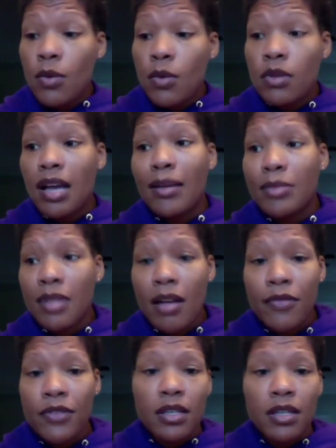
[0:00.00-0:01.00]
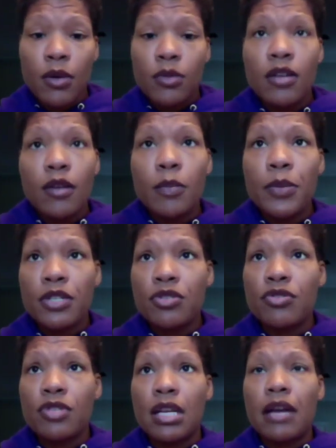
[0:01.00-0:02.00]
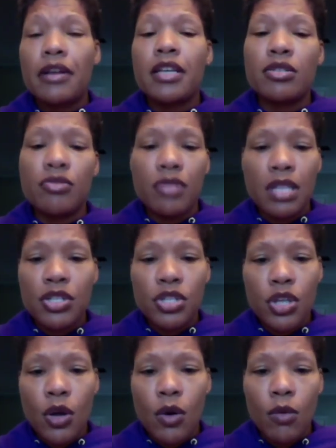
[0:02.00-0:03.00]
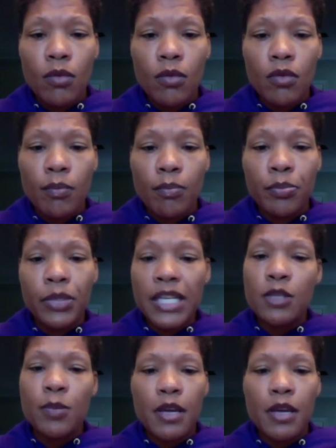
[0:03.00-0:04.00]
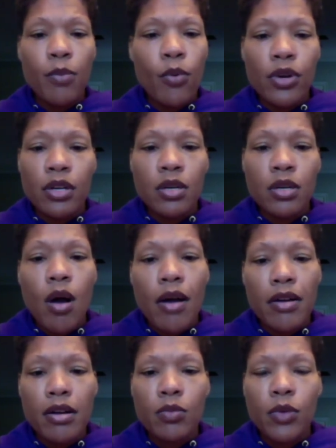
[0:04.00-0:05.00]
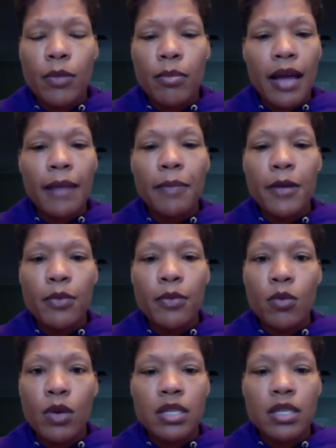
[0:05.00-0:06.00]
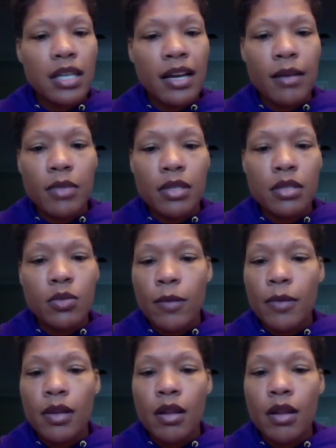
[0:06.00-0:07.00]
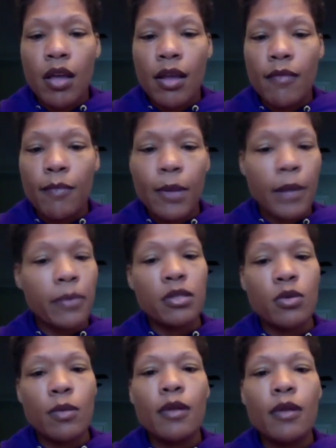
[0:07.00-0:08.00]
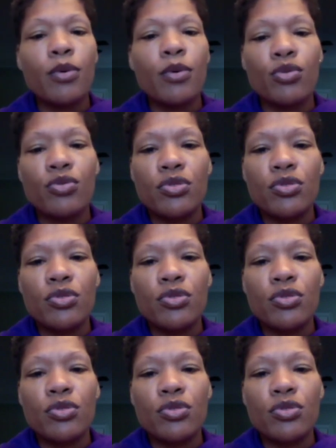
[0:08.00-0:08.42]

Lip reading: times off, there are pictures in our history that show bleach being poured into water when Black people wanted to come and swim in public swimming pools.